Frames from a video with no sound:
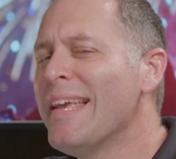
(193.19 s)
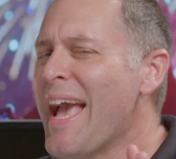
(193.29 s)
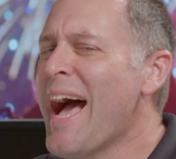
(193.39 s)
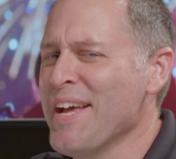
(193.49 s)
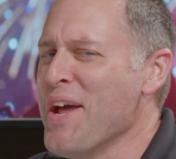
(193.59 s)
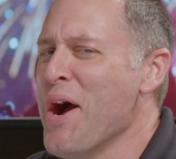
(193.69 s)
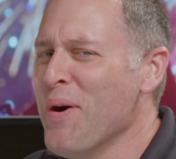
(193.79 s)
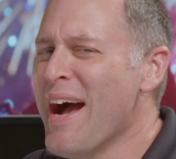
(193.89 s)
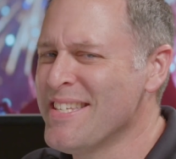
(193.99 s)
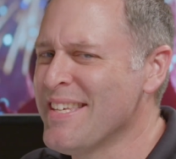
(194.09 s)
Yeah, I know,
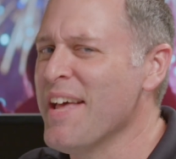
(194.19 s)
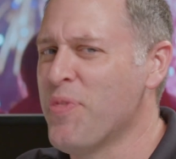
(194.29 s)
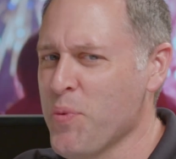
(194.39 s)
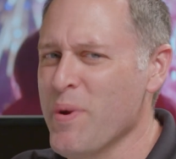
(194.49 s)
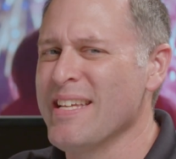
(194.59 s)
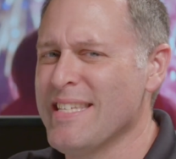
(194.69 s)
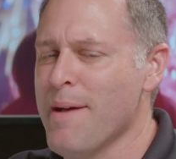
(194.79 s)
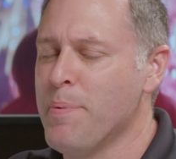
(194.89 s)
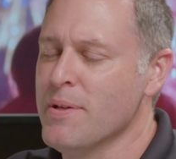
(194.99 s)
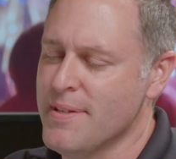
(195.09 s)
I said 3
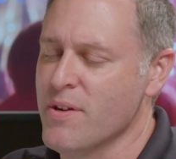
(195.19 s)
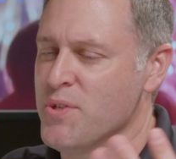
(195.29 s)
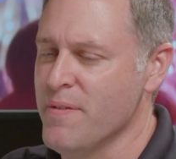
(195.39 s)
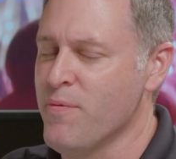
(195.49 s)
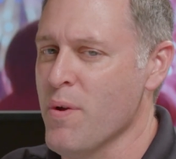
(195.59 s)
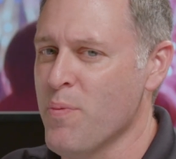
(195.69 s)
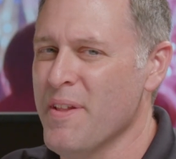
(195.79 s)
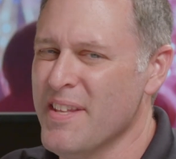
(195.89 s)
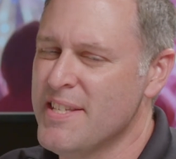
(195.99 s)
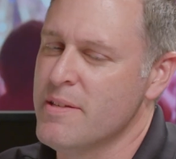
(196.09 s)
examples, there's a 4th
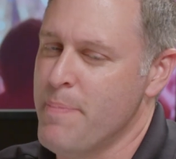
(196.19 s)
one. This is a